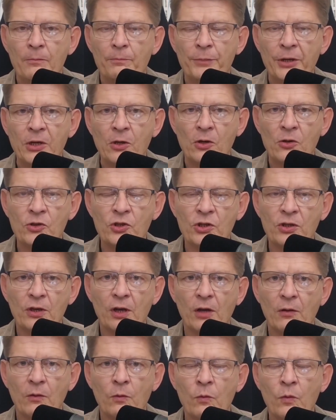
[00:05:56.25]
because
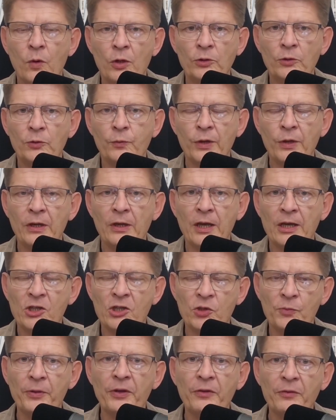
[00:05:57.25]
what we
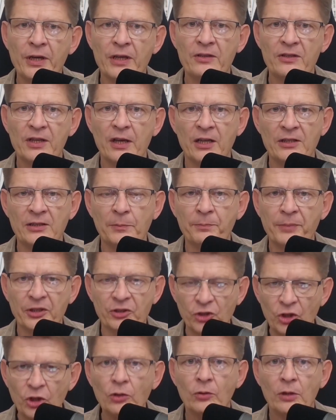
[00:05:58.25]
experience as a
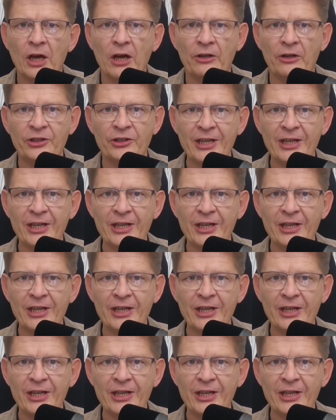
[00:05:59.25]
particular